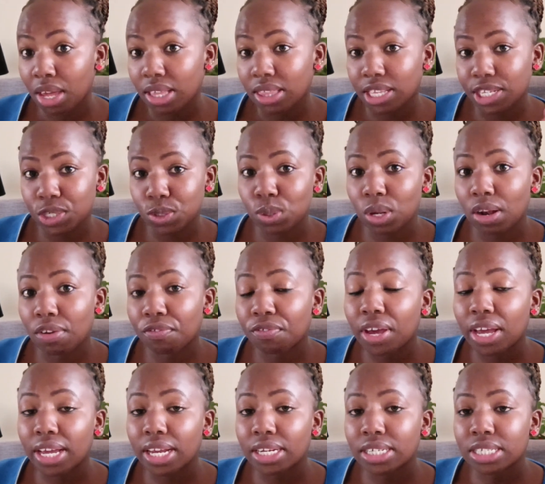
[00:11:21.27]
that you will
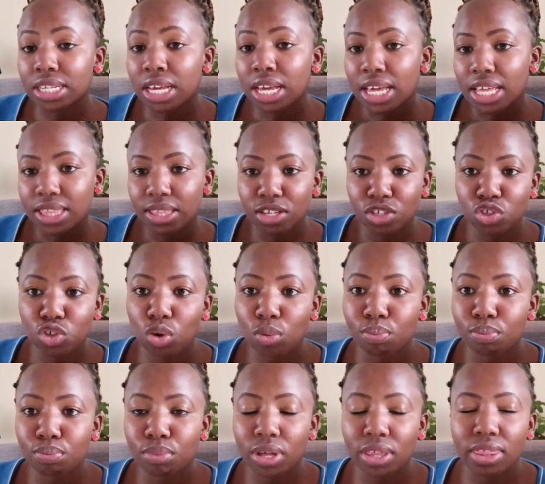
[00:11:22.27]
find the
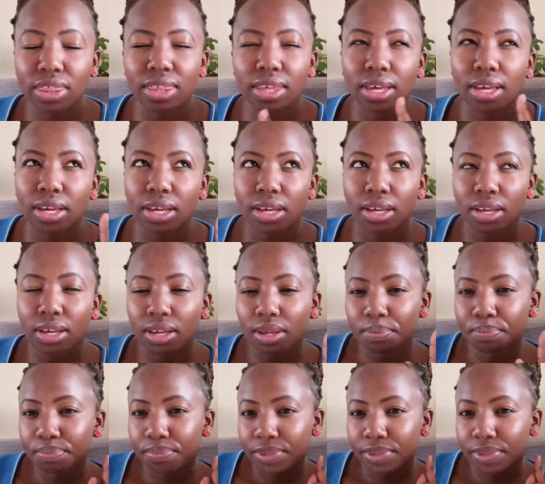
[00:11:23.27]
job, the